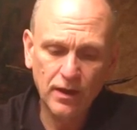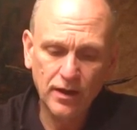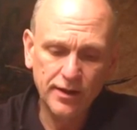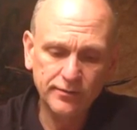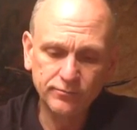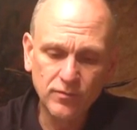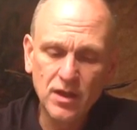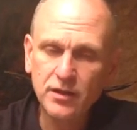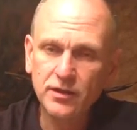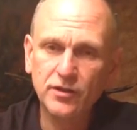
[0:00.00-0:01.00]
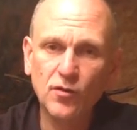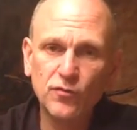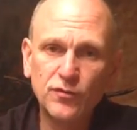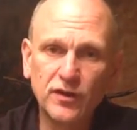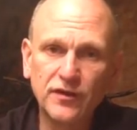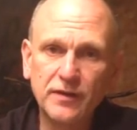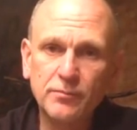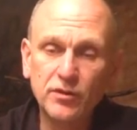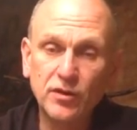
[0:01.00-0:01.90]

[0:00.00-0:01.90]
Um, you don't feel that burn.